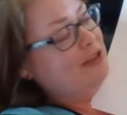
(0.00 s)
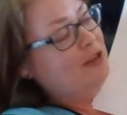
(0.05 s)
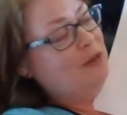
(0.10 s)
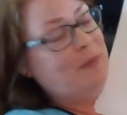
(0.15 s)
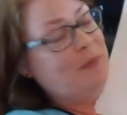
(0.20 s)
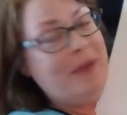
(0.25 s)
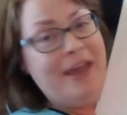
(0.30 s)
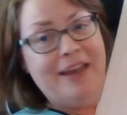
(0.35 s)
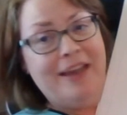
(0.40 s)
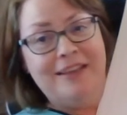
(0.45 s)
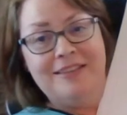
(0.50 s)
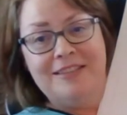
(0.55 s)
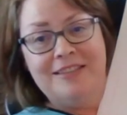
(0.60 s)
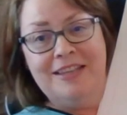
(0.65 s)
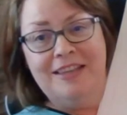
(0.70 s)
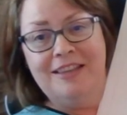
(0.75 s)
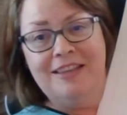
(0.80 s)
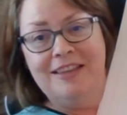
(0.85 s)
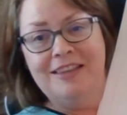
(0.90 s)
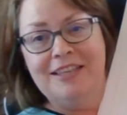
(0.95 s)
back and see
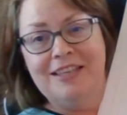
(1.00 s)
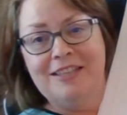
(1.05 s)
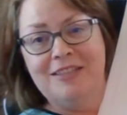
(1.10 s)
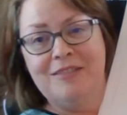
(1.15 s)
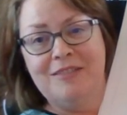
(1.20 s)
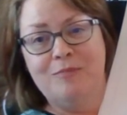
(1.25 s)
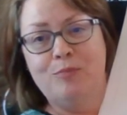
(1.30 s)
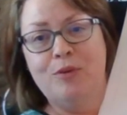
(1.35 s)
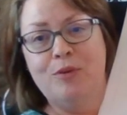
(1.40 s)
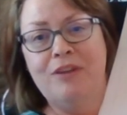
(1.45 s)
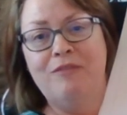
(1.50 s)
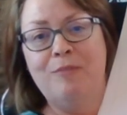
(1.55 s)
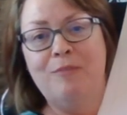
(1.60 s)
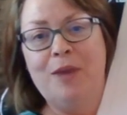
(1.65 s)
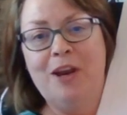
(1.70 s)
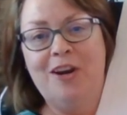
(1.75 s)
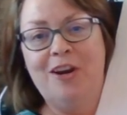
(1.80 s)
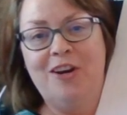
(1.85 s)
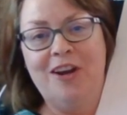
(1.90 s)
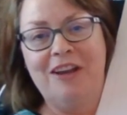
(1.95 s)
that this brief
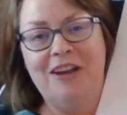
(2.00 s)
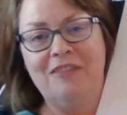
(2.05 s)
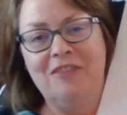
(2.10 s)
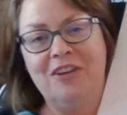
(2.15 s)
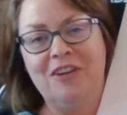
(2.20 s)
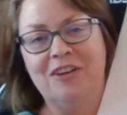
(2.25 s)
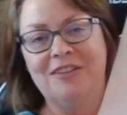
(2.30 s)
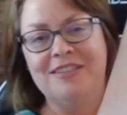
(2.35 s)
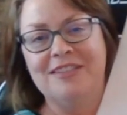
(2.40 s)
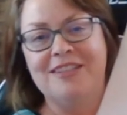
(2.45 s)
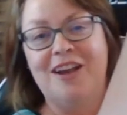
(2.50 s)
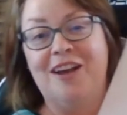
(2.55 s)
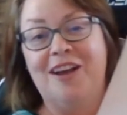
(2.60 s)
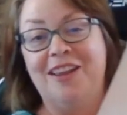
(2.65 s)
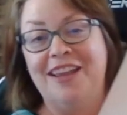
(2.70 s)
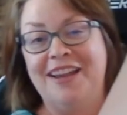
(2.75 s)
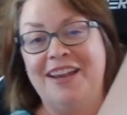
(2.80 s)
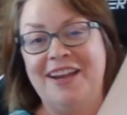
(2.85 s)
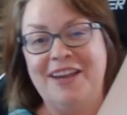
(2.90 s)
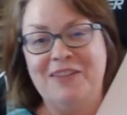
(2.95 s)
paragraph here is all I
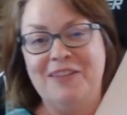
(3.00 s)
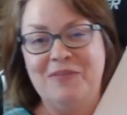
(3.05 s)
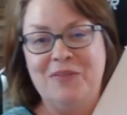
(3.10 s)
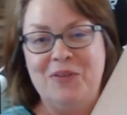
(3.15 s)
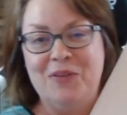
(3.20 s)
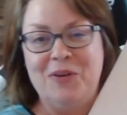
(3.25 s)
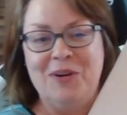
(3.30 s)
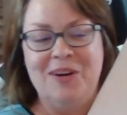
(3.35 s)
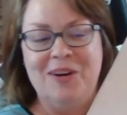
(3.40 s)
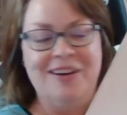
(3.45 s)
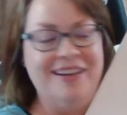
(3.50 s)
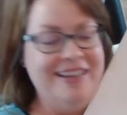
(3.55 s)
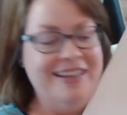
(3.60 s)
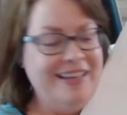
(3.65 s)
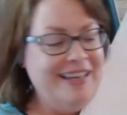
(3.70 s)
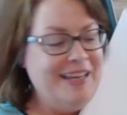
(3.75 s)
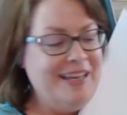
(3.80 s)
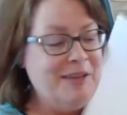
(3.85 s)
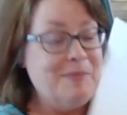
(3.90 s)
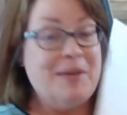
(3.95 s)
got for
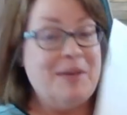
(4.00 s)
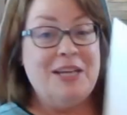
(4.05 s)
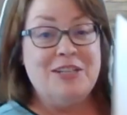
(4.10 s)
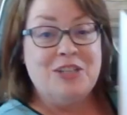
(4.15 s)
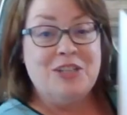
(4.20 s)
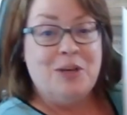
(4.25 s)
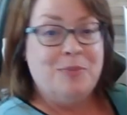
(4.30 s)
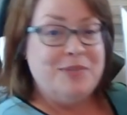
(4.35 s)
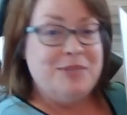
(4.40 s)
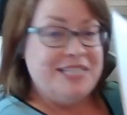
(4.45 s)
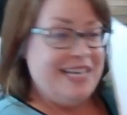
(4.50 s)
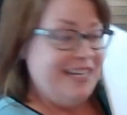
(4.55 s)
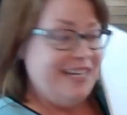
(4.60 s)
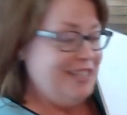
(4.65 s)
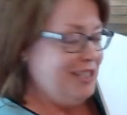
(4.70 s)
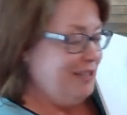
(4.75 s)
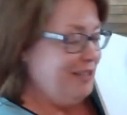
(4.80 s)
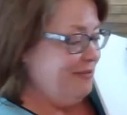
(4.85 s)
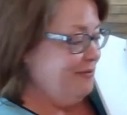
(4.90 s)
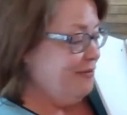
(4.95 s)
my
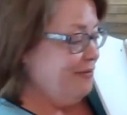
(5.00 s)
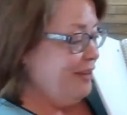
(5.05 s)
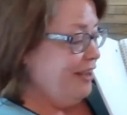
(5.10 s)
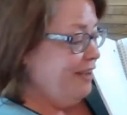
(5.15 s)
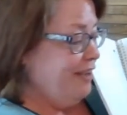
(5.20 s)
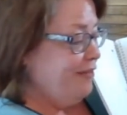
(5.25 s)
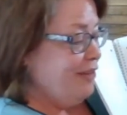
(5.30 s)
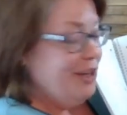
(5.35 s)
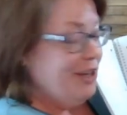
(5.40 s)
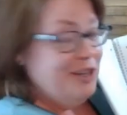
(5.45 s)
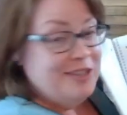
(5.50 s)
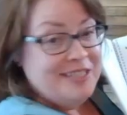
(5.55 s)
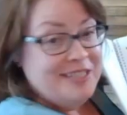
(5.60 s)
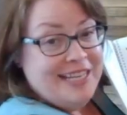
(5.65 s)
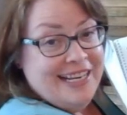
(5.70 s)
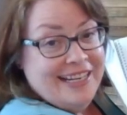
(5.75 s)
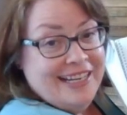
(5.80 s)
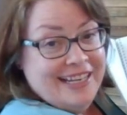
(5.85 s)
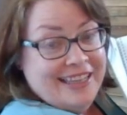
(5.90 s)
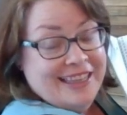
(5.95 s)
interpretation of
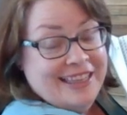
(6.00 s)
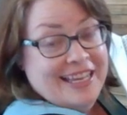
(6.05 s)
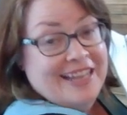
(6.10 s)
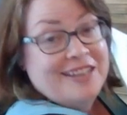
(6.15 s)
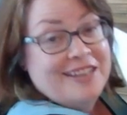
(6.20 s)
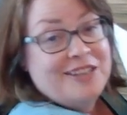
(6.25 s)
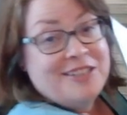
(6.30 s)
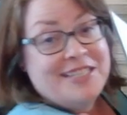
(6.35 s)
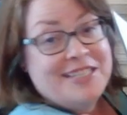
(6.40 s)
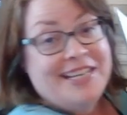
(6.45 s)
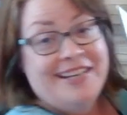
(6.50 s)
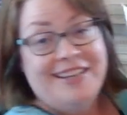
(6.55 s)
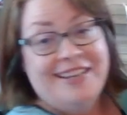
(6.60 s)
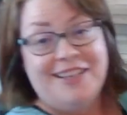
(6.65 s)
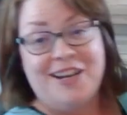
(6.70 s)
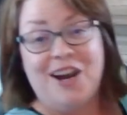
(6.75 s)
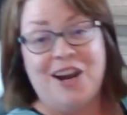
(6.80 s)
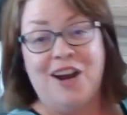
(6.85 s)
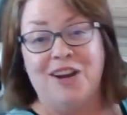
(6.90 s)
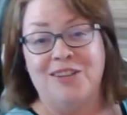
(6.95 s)
understanding the
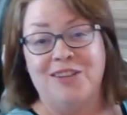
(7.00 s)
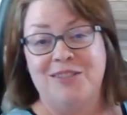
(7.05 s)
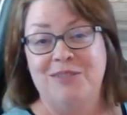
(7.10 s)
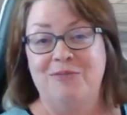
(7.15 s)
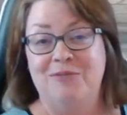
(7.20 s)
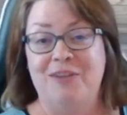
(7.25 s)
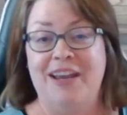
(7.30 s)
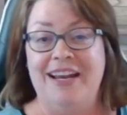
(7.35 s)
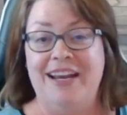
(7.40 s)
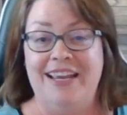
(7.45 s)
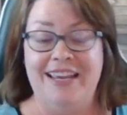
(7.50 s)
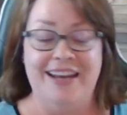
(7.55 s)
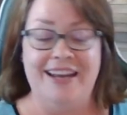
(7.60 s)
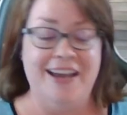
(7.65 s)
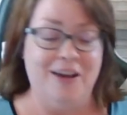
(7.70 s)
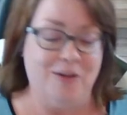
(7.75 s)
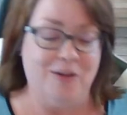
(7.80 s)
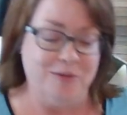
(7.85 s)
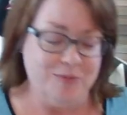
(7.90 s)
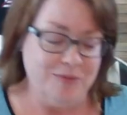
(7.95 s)
cards and writing it
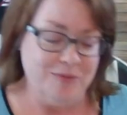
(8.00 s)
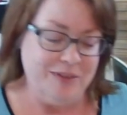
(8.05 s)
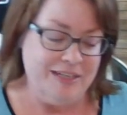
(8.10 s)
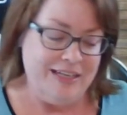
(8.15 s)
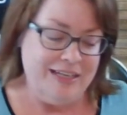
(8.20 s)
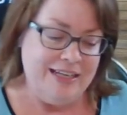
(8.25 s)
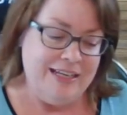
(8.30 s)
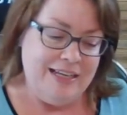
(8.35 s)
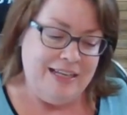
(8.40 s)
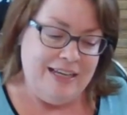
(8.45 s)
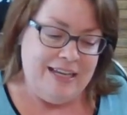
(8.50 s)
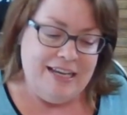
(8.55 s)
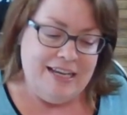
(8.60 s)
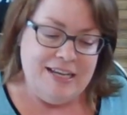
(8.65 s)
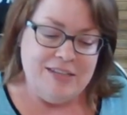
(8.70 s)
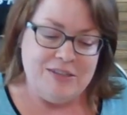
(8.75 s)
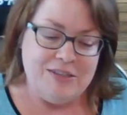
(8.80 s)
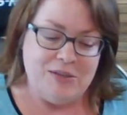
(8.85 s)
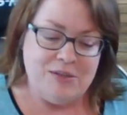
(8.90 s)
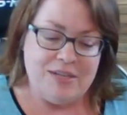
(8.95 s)
out.
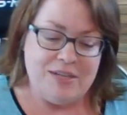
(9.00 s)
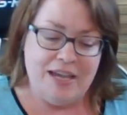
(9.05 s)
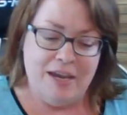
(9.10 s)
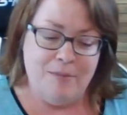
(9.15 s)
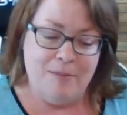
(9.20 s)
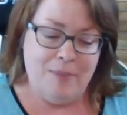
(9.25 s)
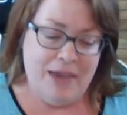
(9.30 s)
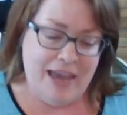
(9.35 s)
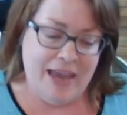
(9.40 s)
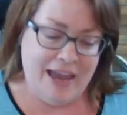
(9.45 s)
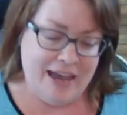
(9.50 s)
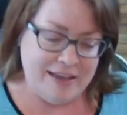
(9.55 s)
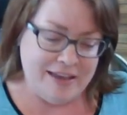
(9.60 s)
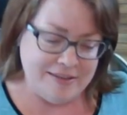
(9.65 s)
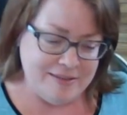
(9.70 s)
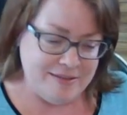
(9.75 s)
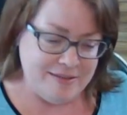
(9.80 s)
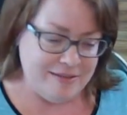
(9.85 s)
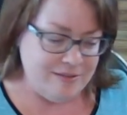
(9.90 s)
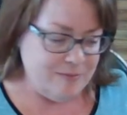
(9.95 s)
So time
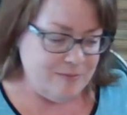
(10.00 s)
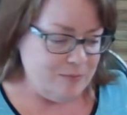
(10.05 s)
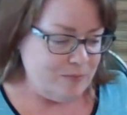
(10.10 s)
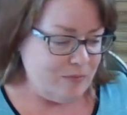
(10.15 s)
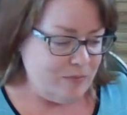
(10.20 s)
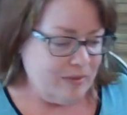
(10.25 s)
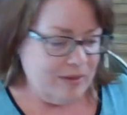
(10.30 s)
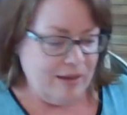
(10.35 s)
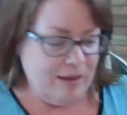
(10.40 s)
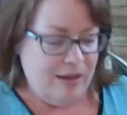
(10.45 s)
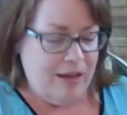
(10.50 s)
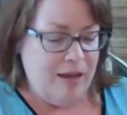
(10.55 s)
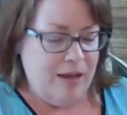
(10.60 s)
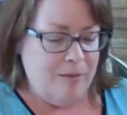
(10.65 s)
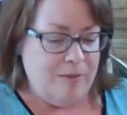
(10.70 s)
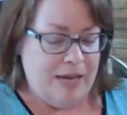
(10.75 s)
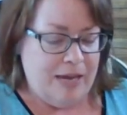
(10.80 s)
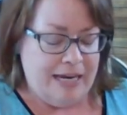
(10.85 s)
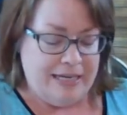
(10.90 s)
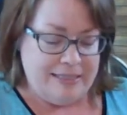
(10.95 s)
passed.
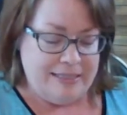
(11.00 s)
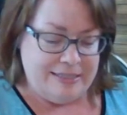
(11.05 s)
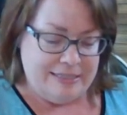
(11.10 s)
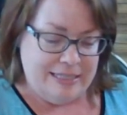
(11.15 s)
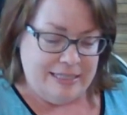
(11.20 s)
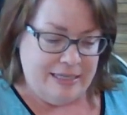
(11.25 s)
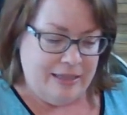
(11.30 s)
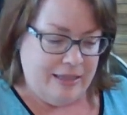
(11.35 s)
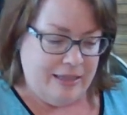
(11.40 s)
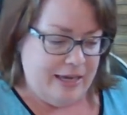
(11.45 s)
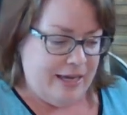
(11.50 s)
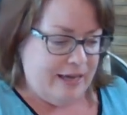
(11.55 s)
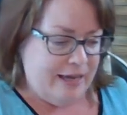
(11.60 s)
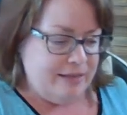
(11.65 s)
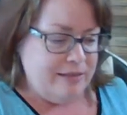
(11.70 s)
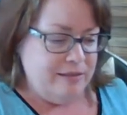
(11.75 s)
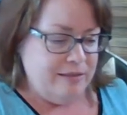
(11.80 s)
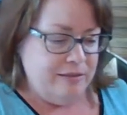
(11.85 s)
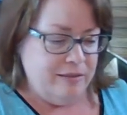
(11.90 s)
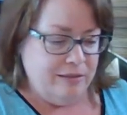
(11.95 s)
I can see
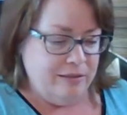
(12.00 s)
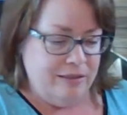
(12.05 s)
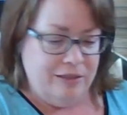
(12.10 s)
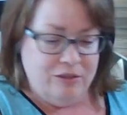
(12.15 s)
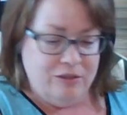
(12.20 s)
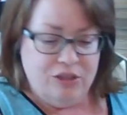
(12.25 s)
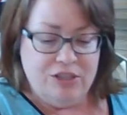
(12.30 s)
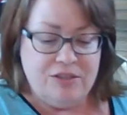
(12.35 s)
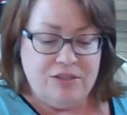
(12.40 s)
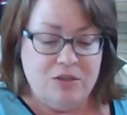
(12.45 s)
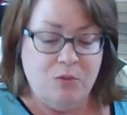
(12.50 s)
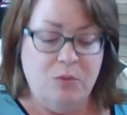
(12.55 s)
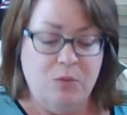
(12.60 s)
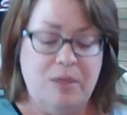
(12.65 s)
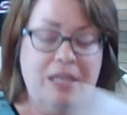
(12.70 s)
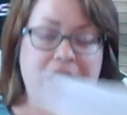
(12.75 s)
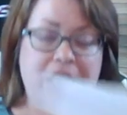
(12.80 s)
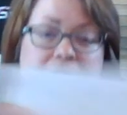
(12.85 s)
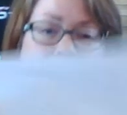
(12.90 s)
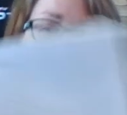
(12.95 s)
that, just a
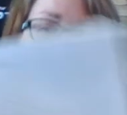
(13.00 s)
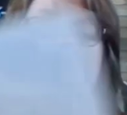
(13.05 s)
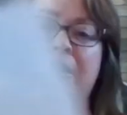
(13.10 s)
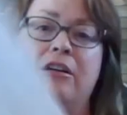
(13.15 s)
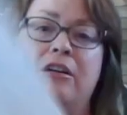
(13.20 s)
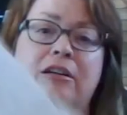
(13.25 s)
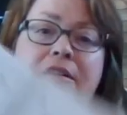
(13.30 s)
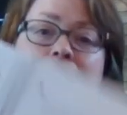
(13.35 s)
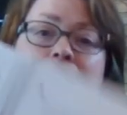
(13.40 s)
week later,